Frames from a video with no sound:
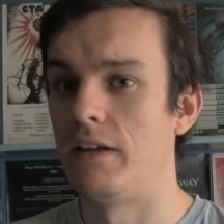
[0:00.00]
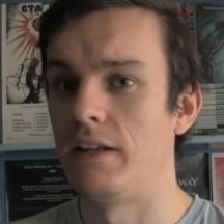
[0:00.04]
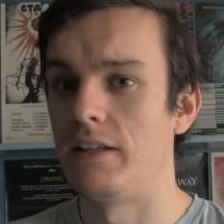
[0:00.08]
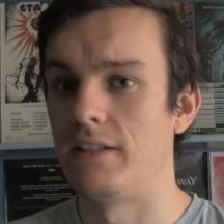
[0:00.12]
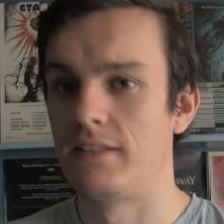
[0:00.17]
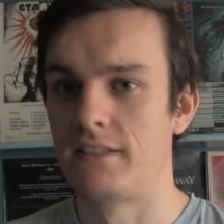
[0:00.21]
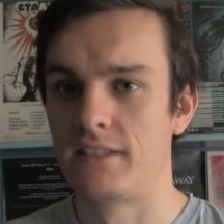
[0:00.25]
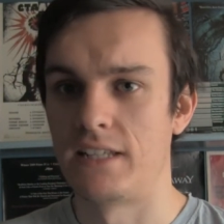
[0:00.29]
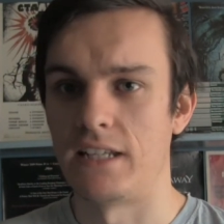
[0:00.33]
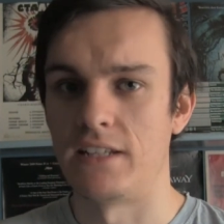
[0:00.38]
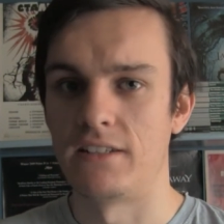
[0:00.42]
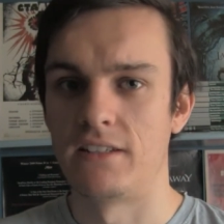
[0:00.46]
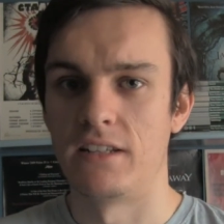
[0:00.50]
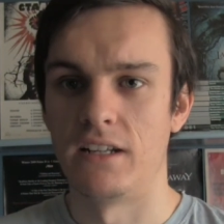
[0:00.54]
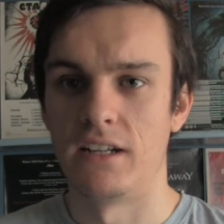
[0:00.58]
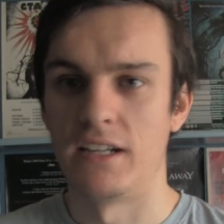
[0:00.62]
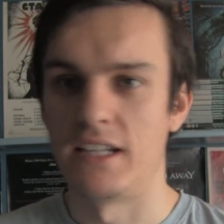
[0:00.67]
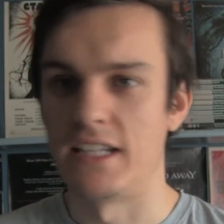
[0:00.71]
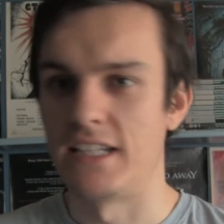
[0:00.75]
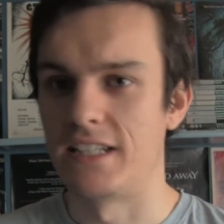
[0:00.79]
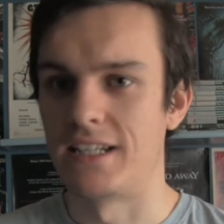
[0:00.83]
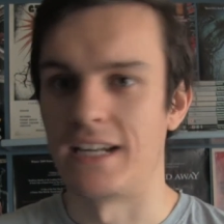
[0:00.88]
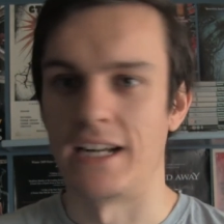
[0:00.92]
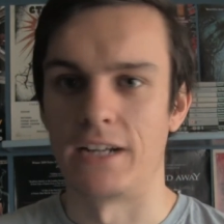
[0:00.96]
since at
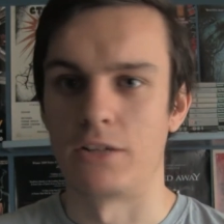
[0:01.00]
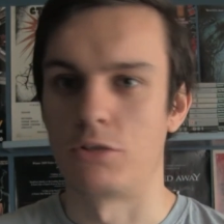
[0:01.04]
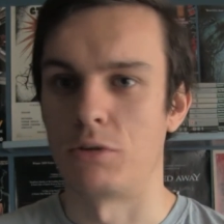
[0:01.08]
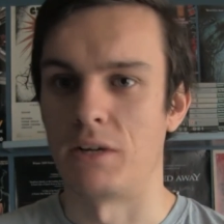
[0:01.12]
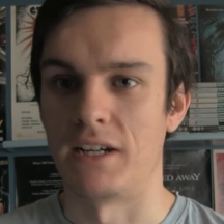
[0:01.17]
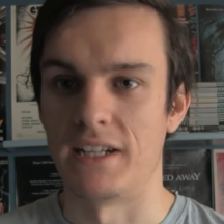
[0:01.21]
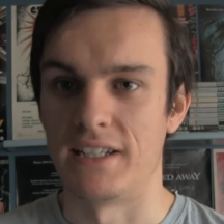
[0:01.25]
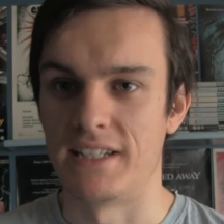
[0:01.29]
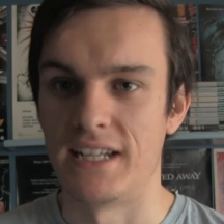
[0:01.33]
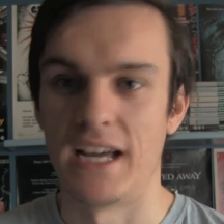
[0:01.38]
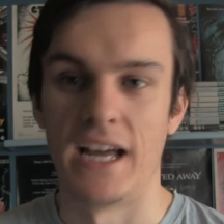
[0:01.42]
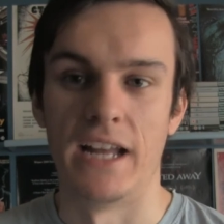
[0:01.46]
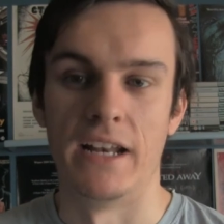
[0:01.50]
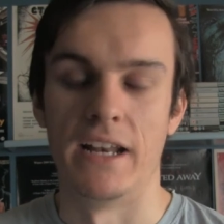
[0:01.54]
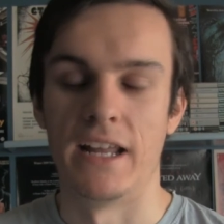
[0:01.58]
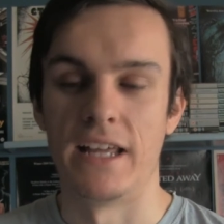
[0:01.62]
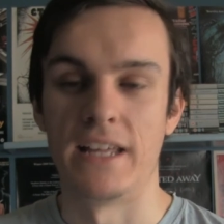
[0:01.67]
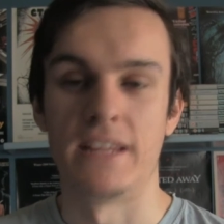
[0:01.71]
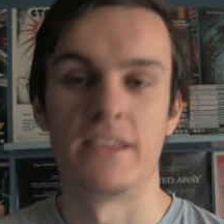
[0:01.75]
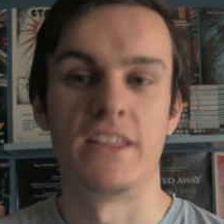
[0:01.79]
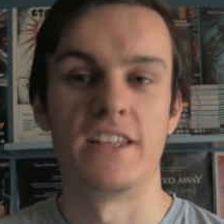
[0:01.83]
least like 2010.